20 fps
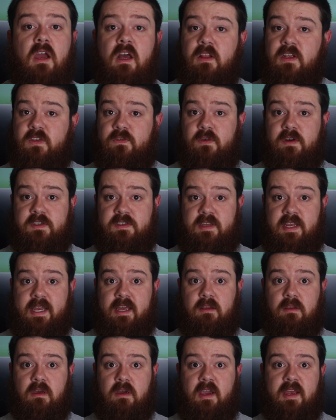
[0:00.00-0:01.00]
Let's first take
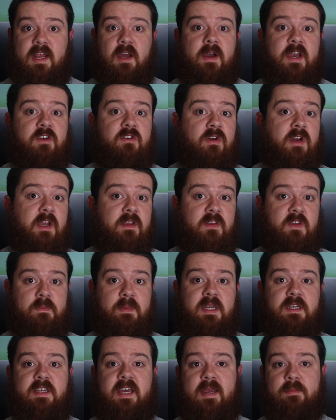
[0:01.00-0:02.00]
a look at how I trigger this
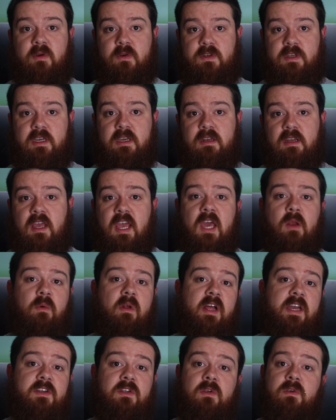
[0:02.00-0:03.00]
bedtime routine, and
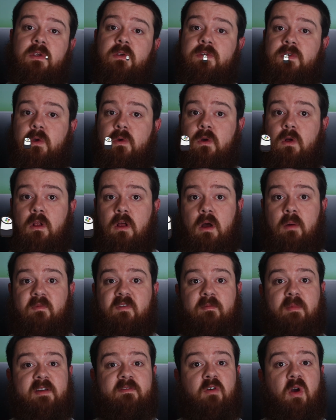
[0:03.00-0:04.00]
while I do use Google Home
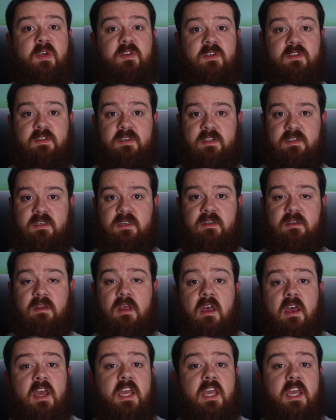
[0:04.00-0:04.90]
for my voice assistant,